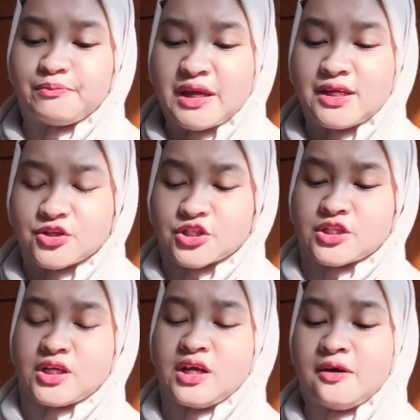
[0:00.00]
be
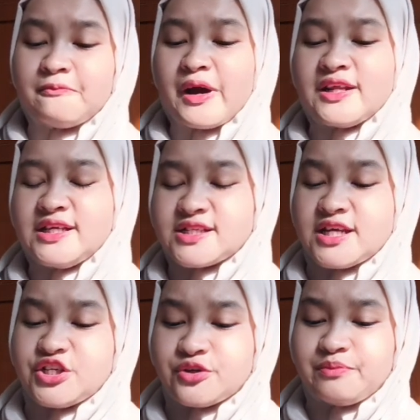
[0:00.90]
used by
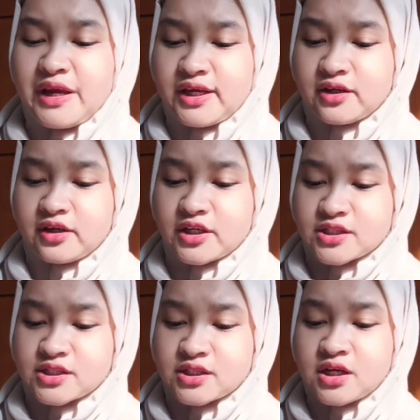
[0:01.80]
decision makers,